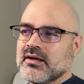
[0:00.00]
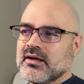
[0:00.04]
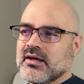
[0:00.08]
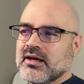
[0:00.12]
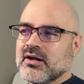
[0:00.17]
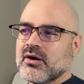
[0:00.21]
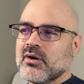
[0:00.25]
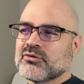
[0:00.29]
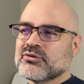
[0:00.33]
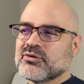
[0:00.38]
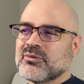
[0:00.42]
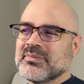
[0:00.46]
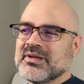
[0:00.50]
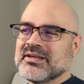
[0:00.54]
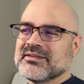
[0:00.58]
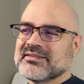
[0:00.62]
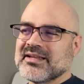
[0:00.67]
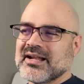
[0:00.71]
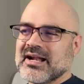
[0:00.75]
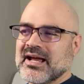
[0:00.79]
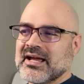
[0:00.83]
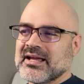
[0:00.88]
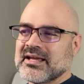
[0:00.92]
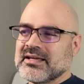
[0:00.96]
It also means
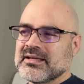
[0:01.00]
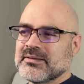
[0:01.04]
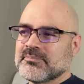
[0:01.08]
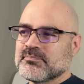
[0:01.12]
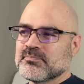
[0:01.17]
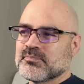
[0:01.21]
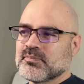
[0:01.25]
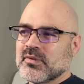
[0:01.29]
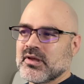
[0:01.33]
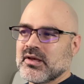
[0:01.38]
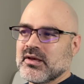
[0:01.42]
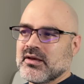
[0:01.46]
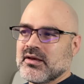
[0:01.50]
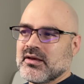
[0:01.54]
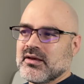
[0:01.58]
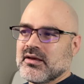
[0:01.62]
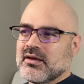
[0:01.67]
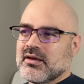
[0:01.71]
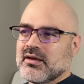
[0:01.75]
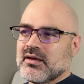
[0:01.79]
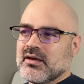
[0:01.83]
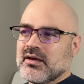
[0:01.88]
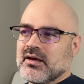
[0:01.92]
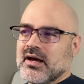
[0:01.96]
that I
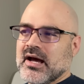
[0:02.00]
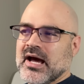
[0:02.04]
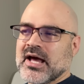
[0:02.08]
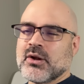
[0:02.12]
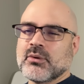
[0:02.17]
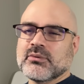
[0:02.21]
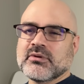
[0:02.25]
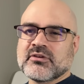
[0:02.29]
don't